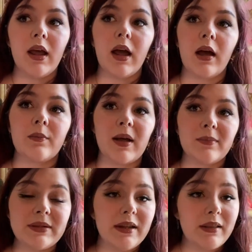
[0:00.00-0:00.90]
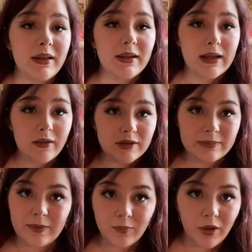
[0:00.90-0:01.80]
Update the
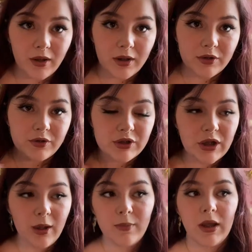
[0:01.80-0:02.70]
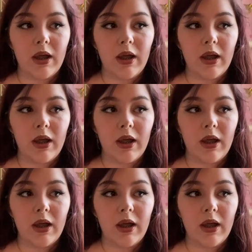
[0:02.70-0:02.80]
announcement bar on your shop.